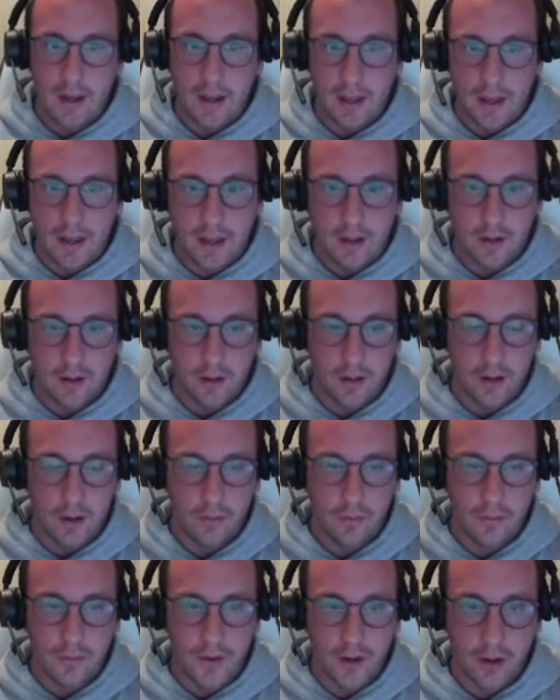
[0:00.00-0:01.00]
and
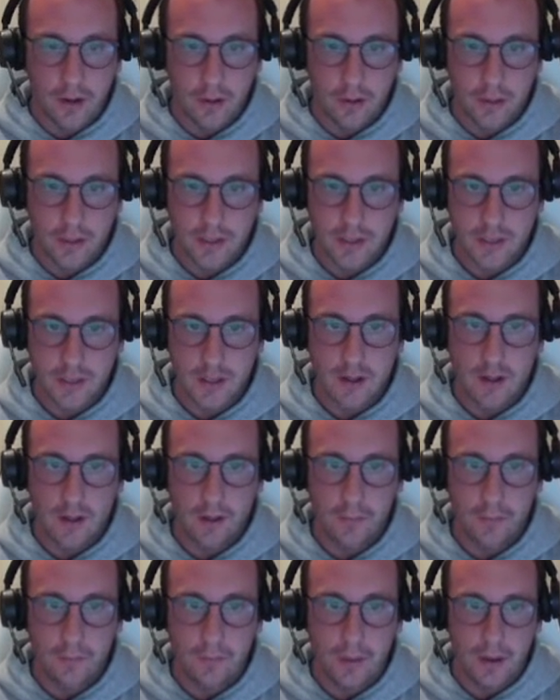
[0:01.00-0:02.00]
configure
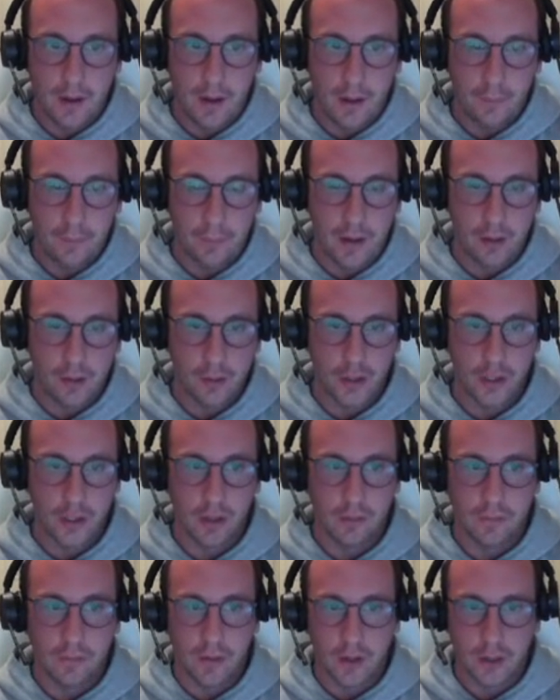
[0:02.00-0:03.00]
some
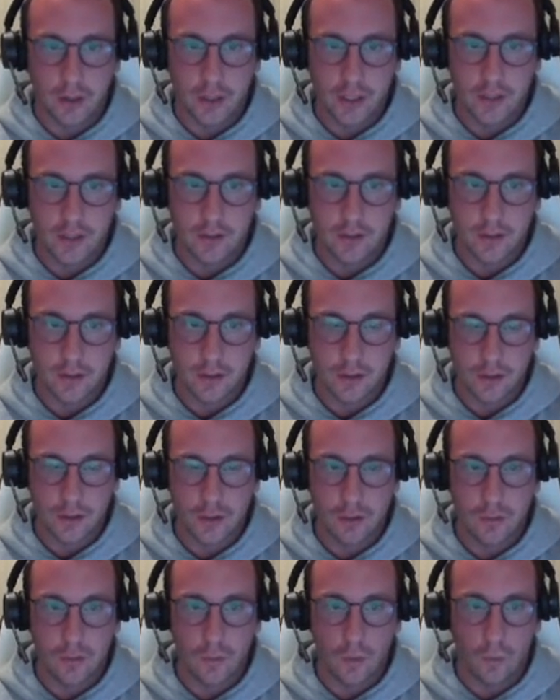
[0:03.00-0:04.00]
PowerShell functions
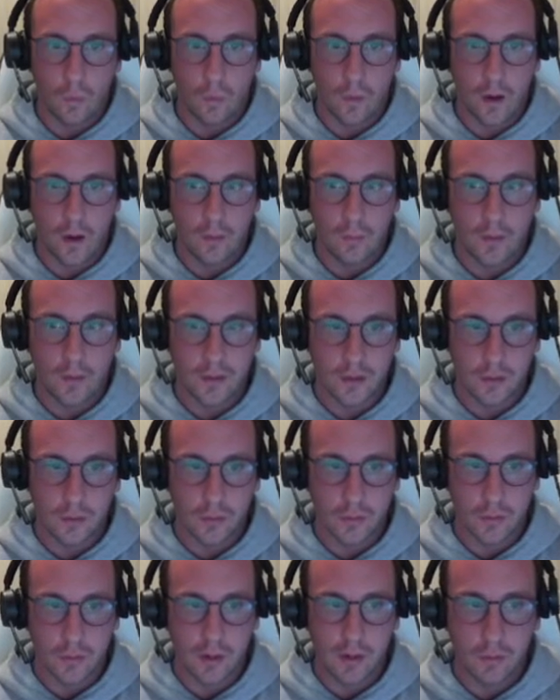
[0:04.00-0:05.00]
to run with
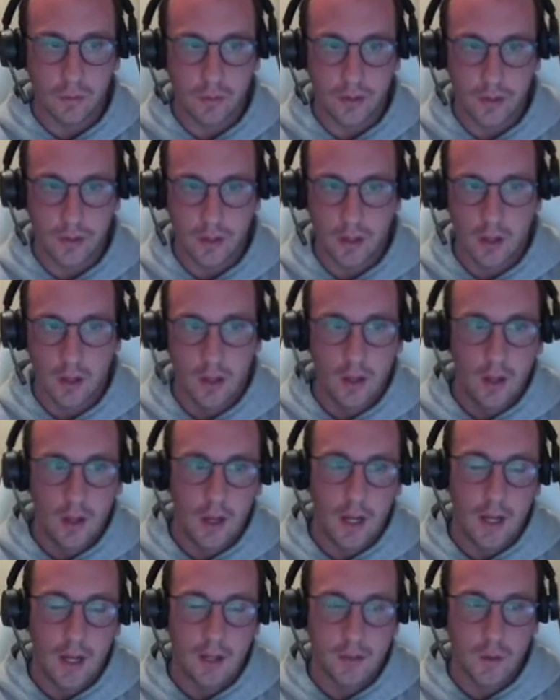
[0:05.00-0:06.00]
those routes.
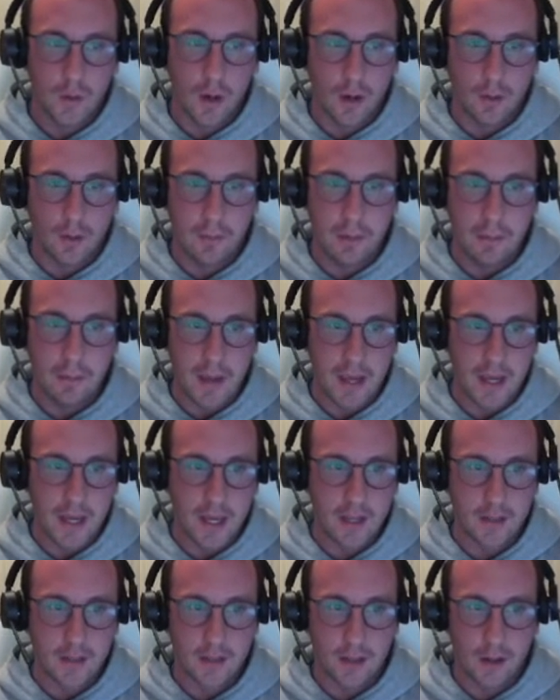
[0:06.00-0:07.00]
So I'm going to be
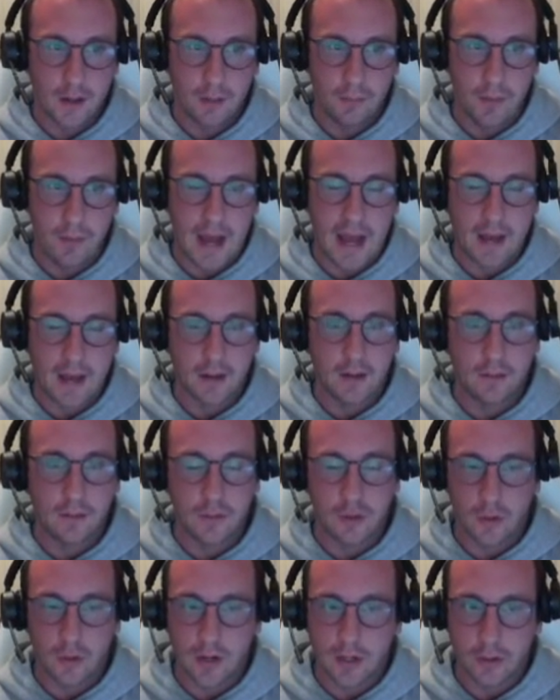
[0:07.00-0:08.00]
making some Active
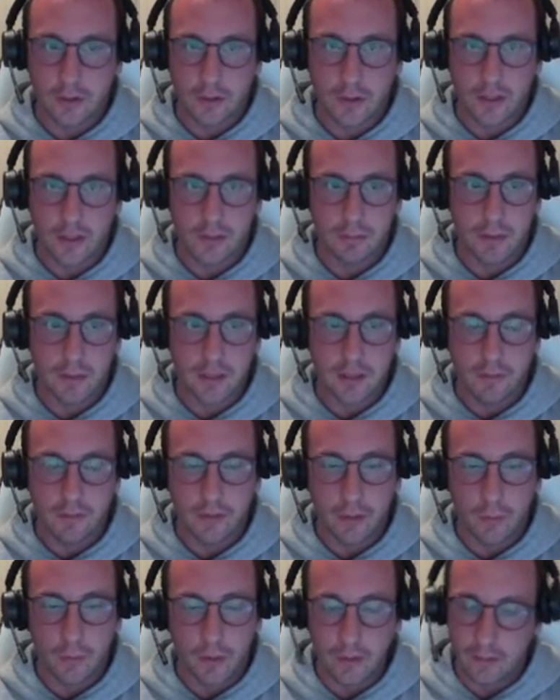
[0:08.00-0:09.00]
Directory
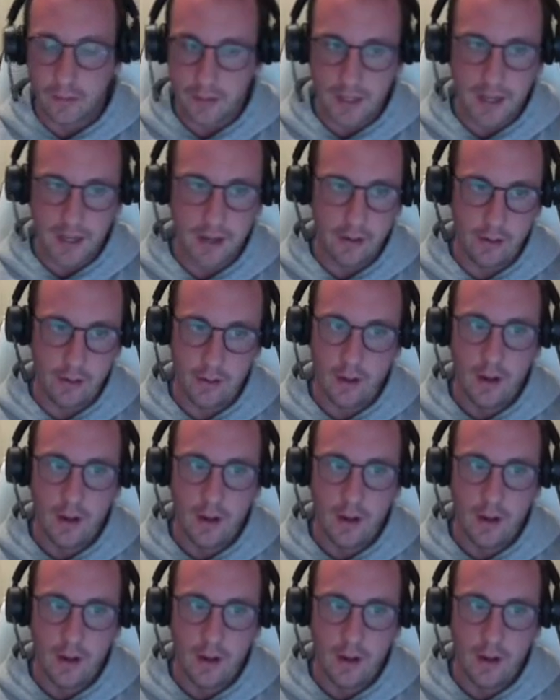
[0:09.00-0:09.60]
specific ones again,